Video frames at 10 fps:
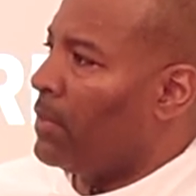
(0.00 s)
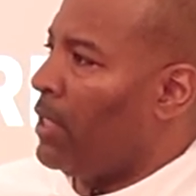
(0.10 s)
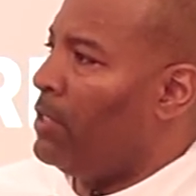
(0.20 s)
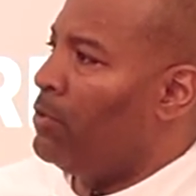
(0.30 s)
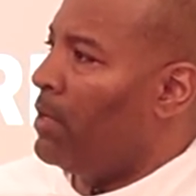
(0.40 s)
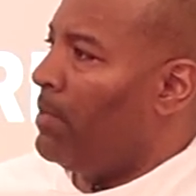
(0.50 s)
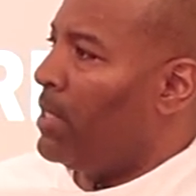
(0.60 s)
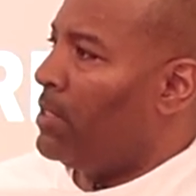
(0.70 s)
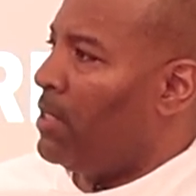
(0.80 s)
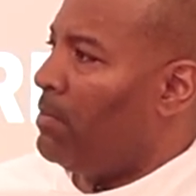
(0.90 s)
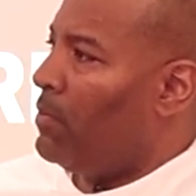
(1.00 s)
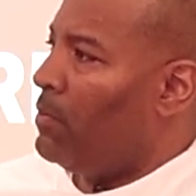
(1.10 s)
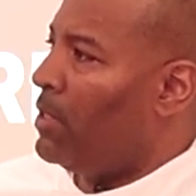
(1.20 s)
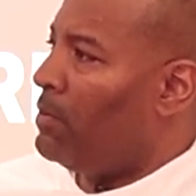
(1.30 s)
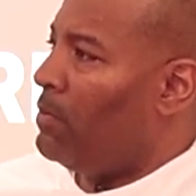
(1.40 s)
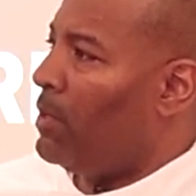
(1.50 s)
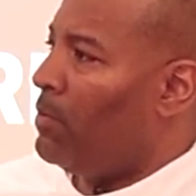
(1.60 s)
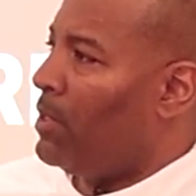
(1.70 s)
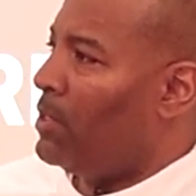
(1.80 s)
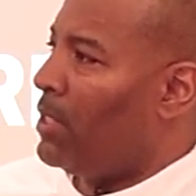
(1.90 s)
Can you give me a tip?
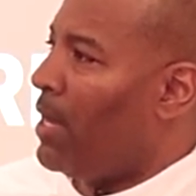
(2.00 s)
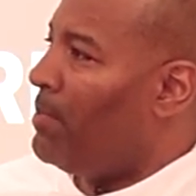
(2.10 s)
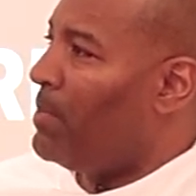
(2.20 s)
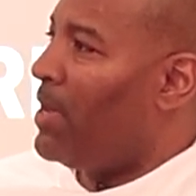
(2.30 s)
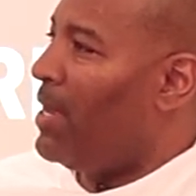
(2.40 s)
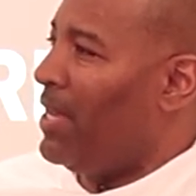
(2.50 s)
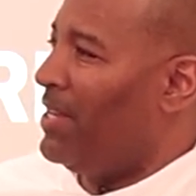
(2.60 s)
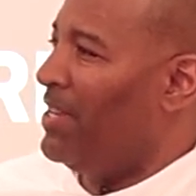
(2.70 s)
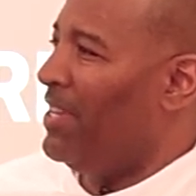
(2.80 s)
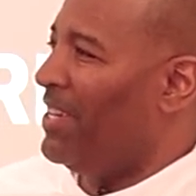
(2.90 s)
Where should I be buying?